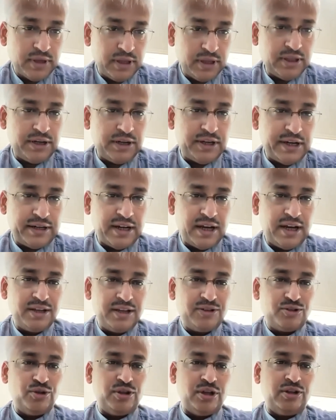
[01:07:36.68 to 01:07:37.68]
in the data,
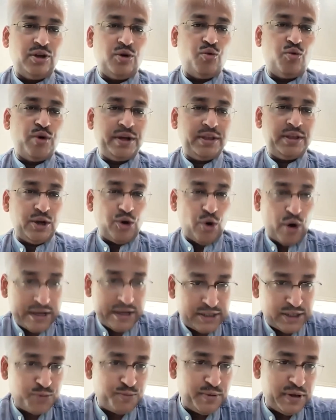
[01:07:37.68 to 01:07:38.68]
so that the way the
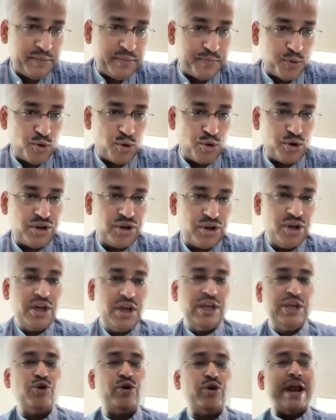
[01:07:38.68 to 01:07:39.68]
noise is being put,
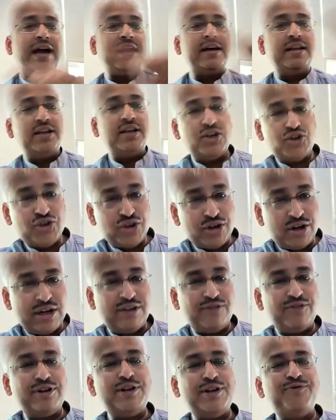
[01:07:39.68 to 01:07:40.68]
your aggregation
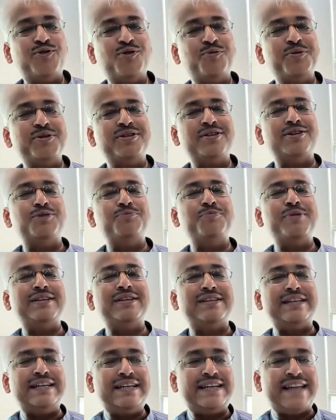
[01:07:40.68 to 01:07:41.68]
level information
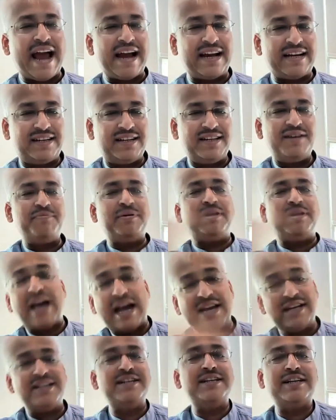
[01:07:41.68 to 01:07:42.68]
remains intact, but the
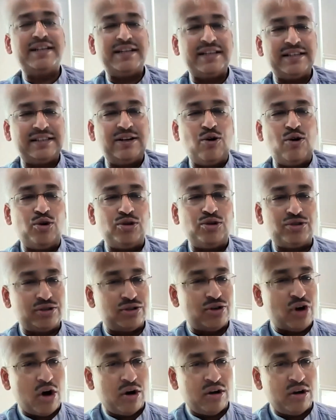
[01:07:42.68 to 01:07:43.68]
identities
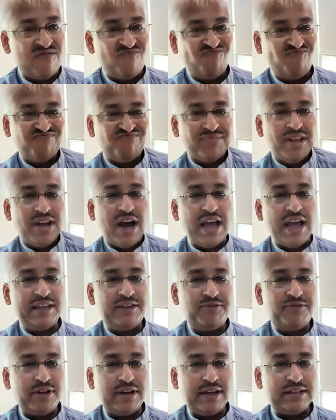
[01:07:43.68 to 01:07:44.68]
goes wrong. I
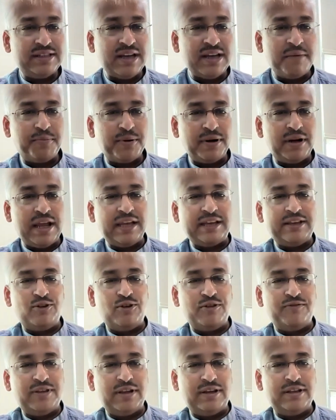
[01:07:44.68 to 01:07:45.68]
give you an example, like,
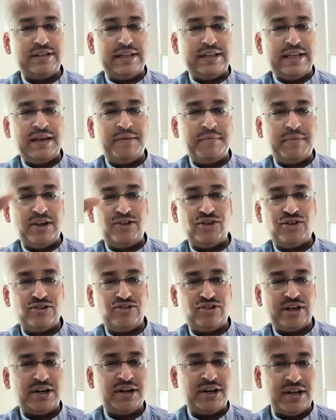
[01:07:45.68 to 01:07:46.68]
if there is name, age,
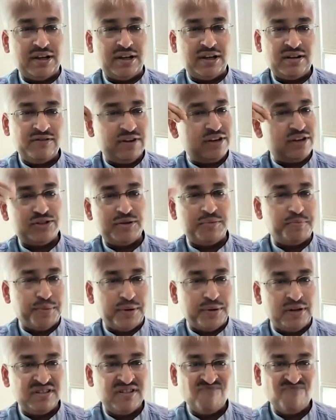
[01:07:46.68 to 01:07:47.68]
and gender, very
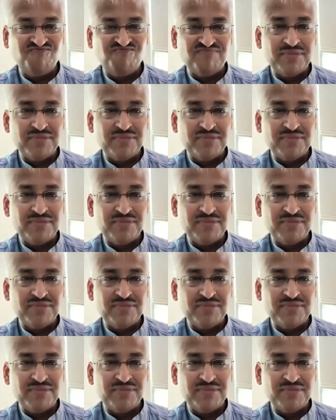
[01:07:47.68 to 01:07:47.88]
simple.